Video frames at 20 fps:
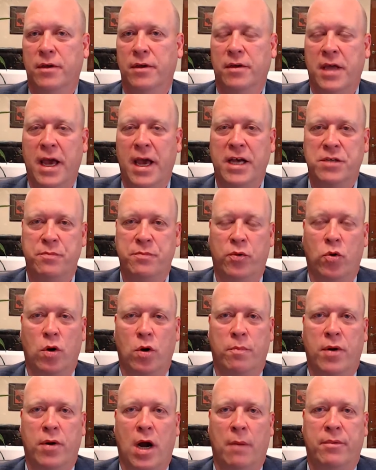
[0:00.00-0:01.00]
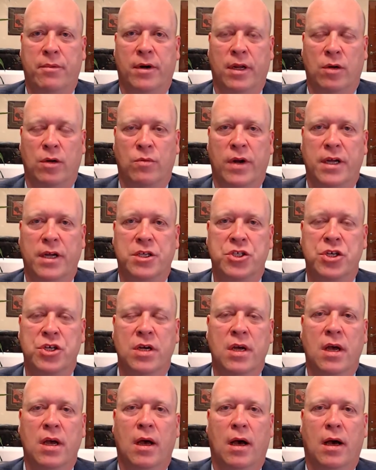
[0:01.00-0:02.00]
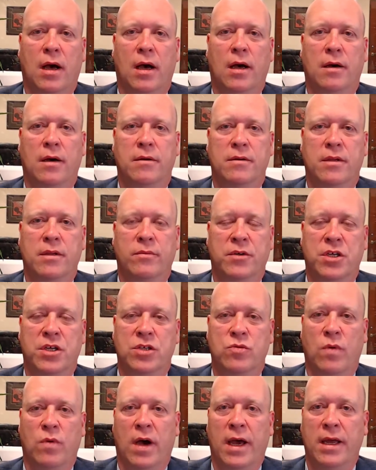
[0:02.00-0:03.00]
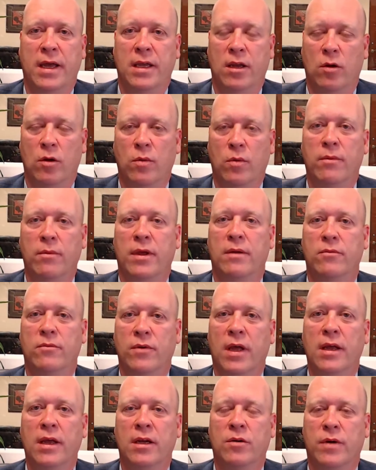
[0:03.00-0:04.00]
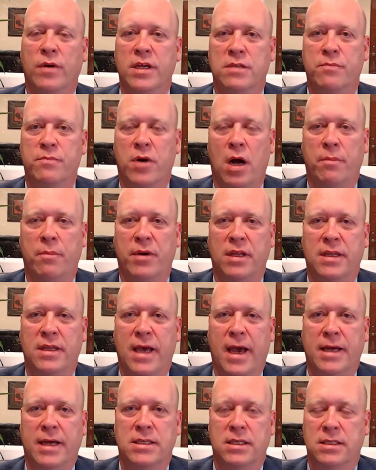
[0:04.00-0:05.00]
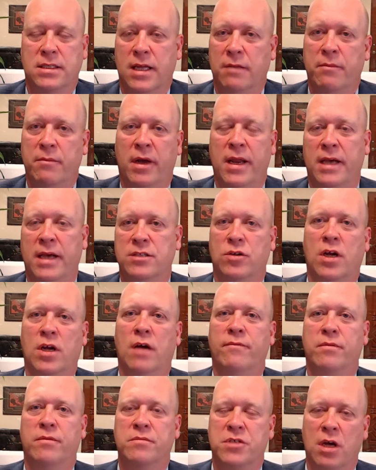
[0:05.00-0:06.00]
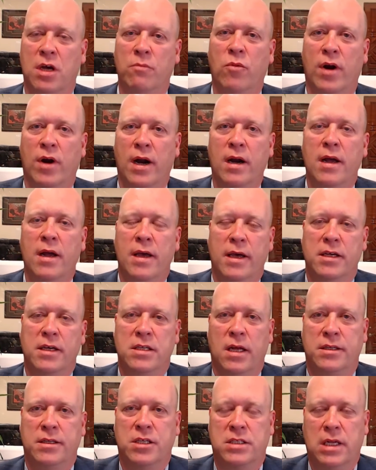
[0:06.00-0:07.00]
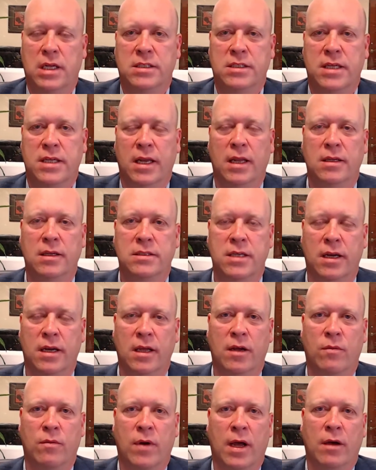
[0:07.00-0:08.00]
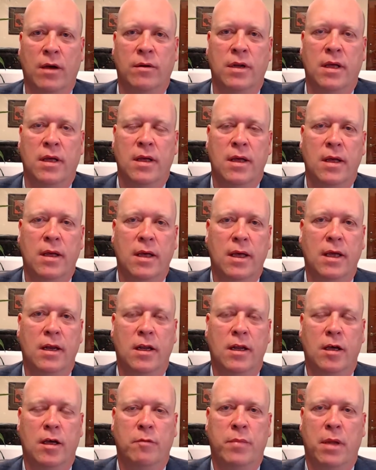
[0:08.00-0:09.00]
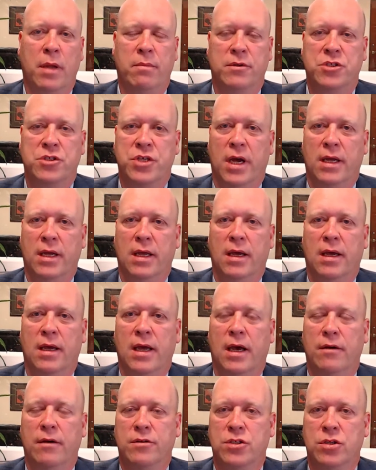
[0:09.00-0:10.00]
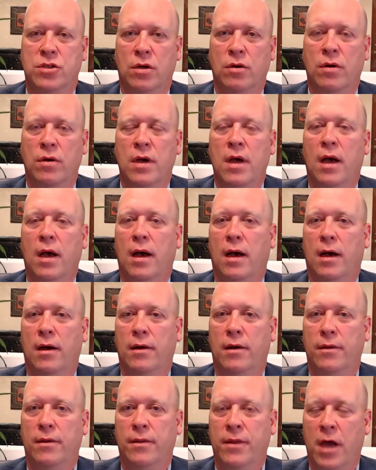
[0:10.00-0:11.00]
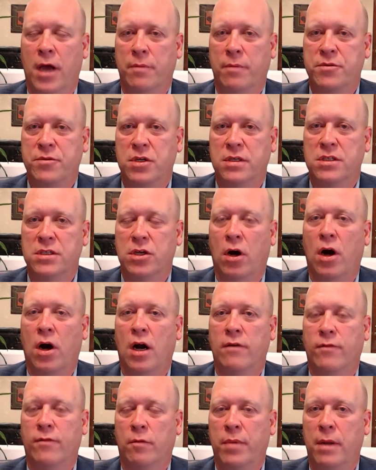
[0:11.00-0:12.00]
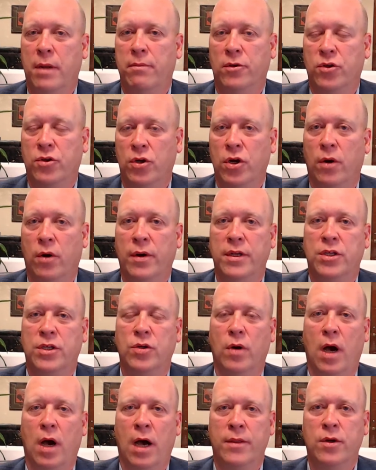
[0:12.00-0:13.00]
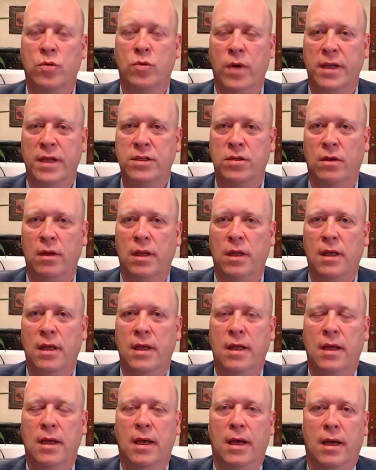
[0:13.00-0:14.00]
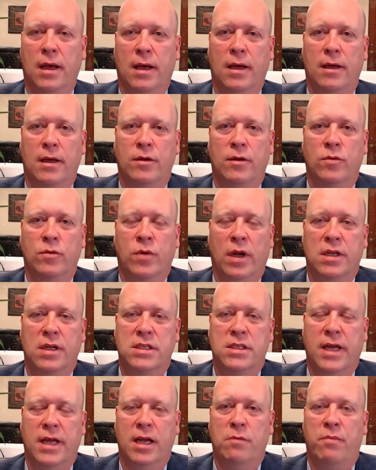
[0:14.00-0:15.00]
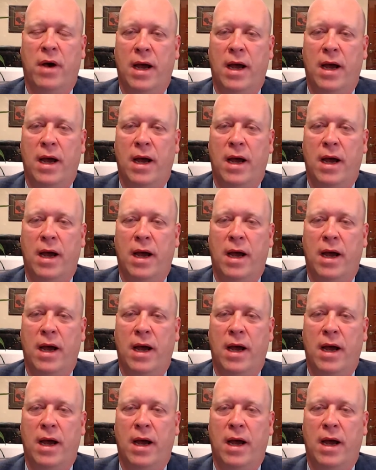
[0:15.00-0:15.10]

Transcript: cash poor, property rich. Which is why, when we increase property taxes, that money has to come from somewhere. It's not just sitting around in people's checking accounts. So the options are for people to go into other rental real estate,